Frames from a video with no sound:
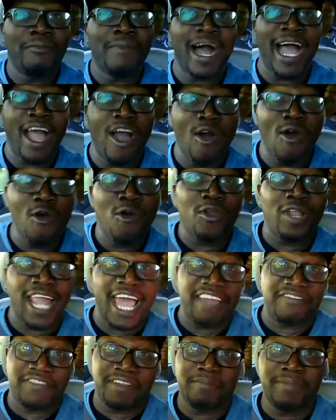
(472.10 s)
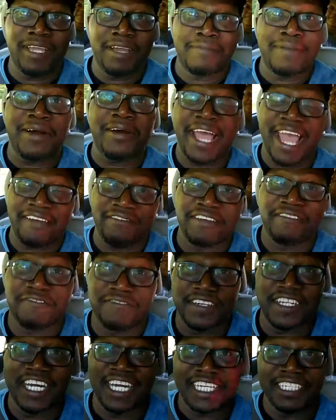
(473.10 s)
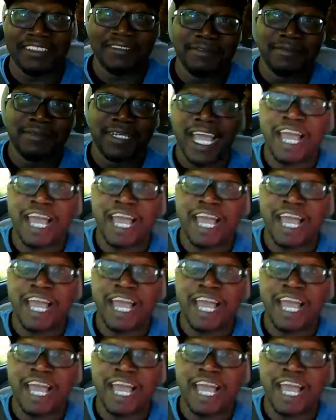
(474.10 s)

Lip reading: my whole life to be about having fun.